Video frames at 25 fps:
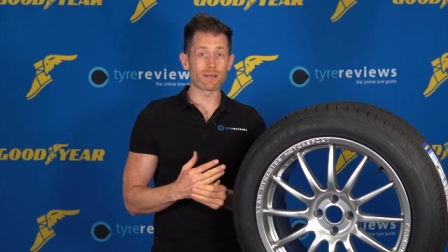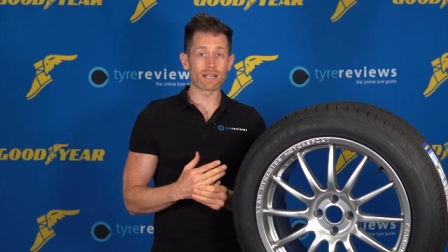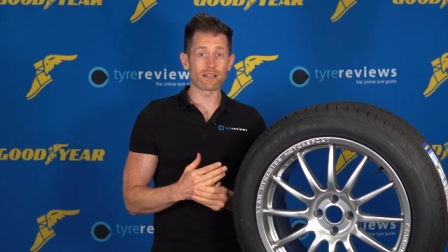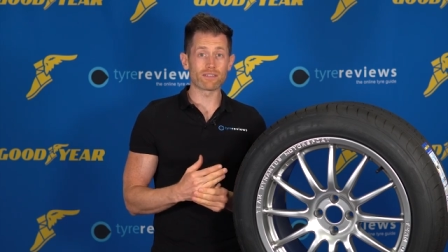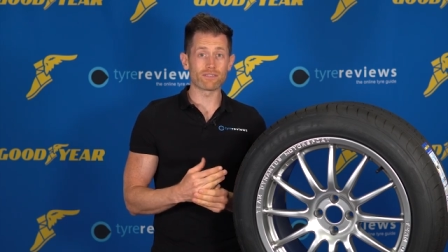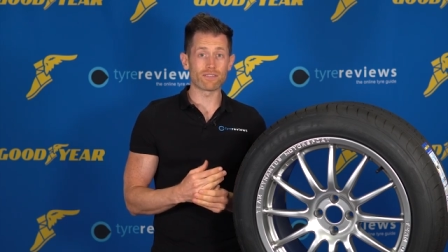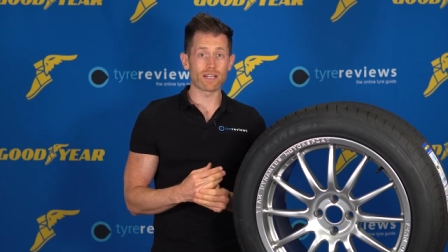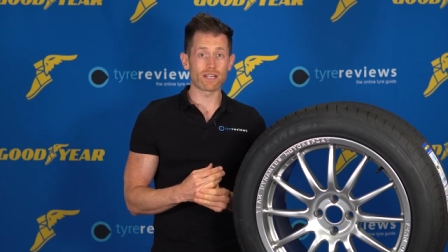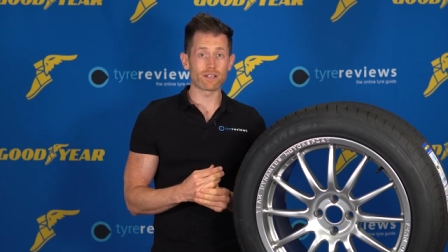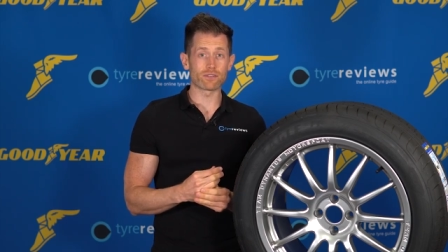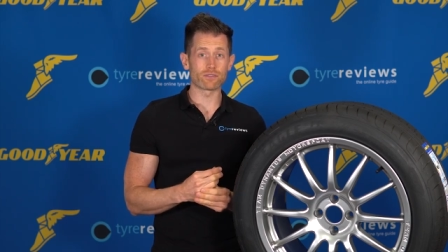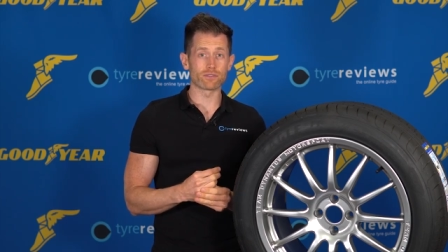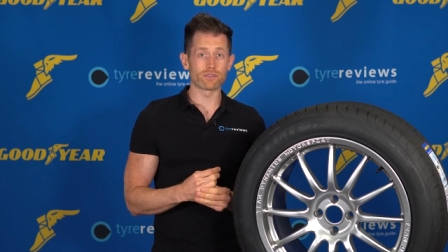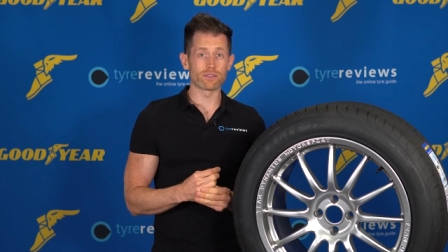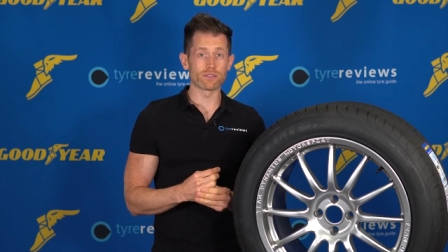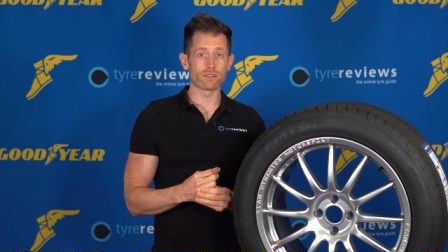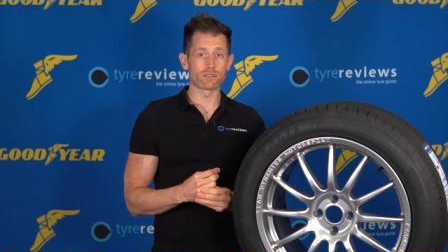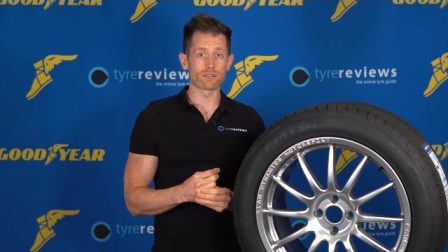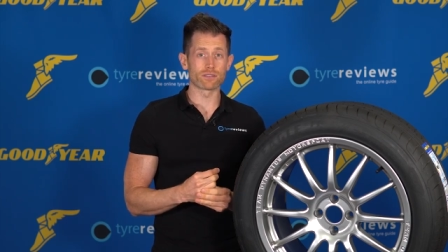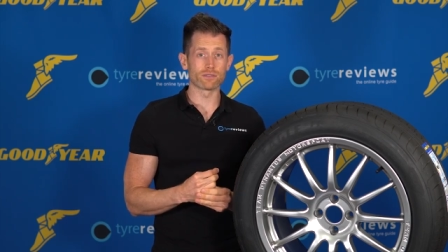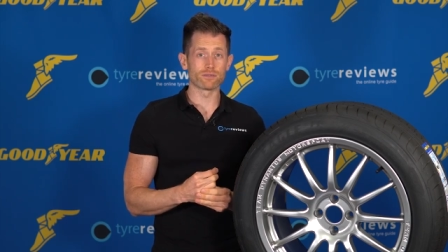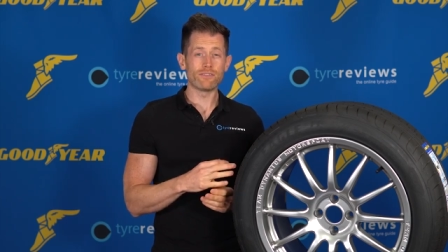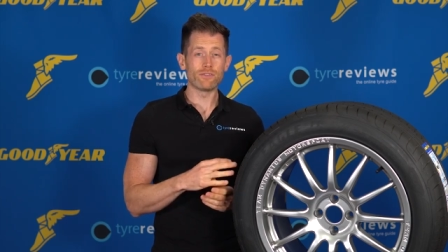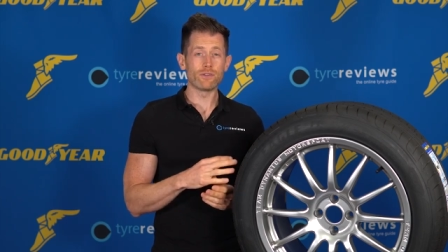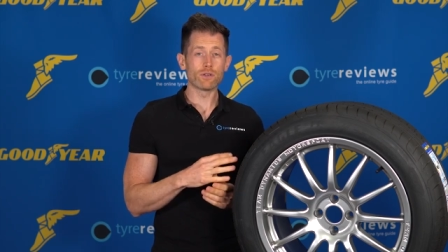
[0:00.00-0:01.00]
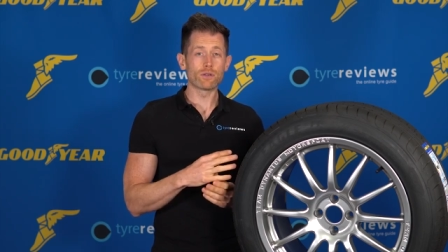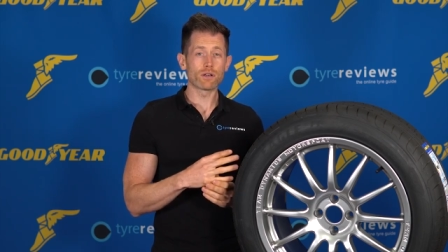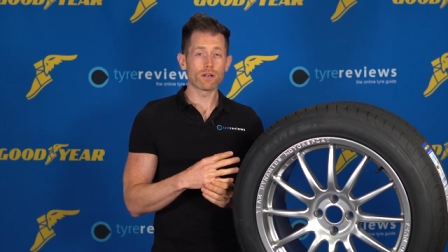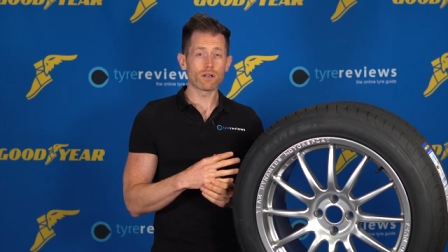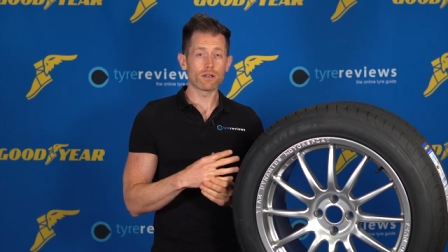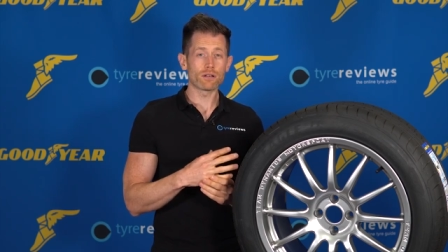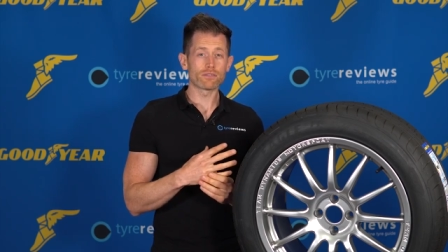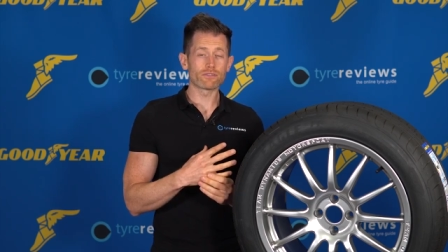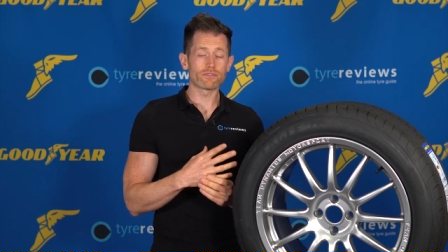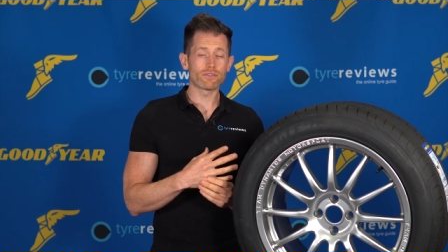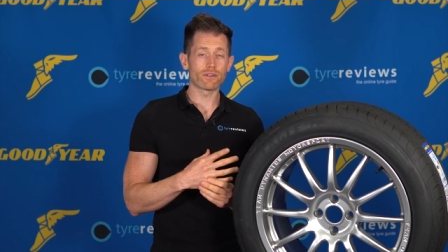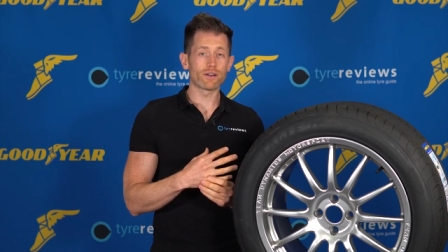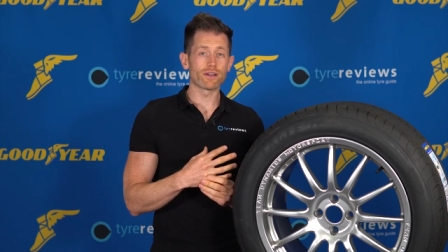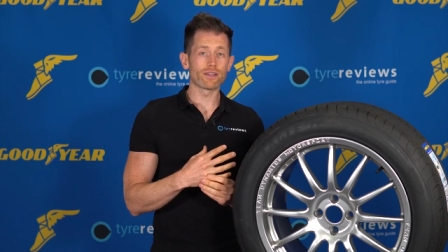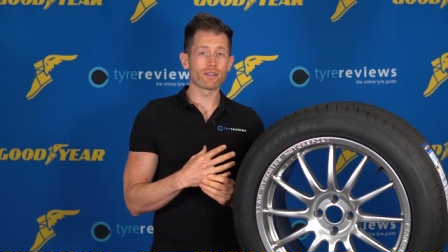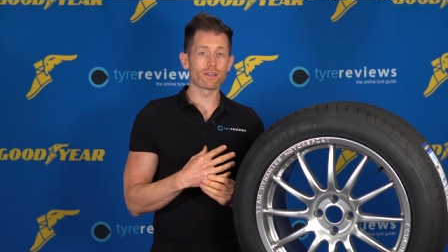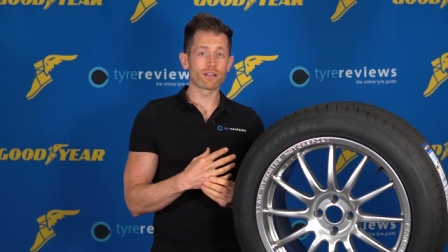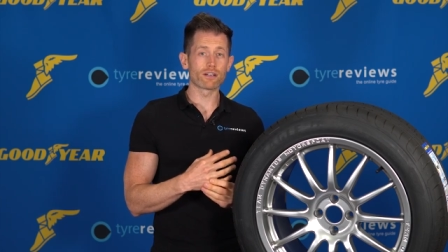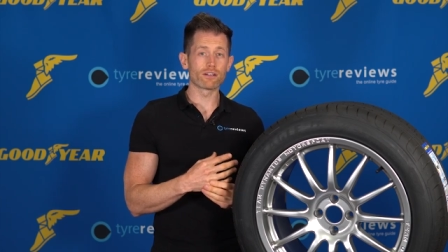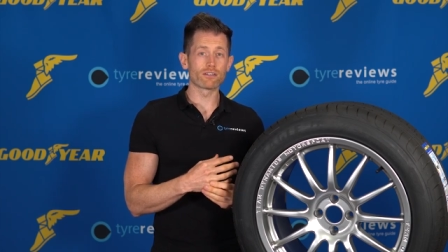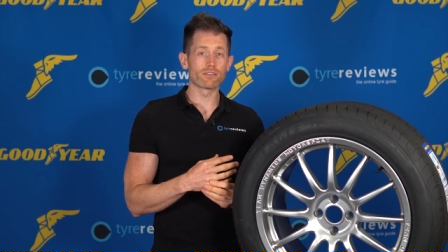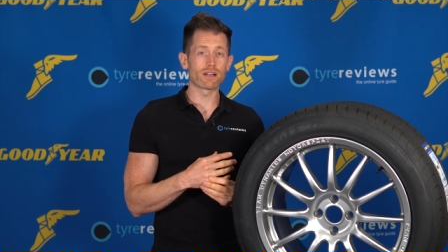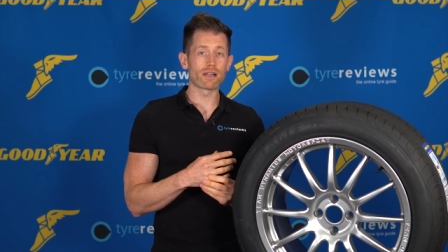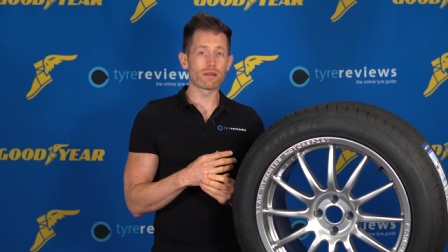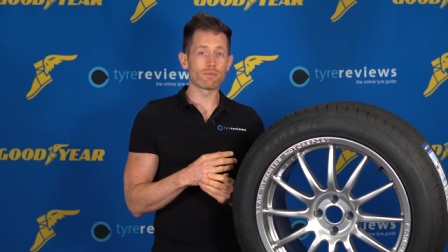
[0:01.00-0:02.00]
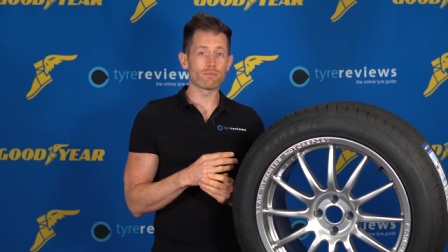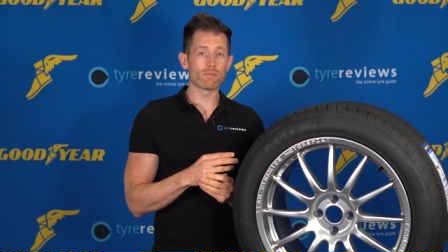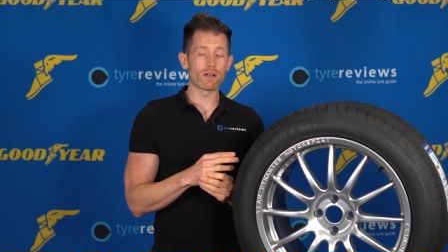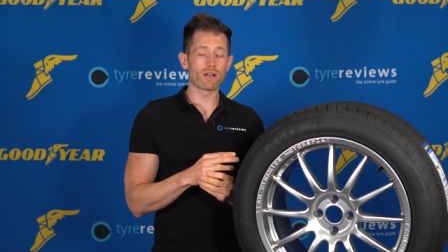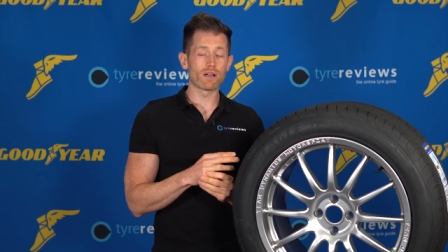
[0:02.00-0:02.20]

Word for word: manufacturers. If you can't find the correct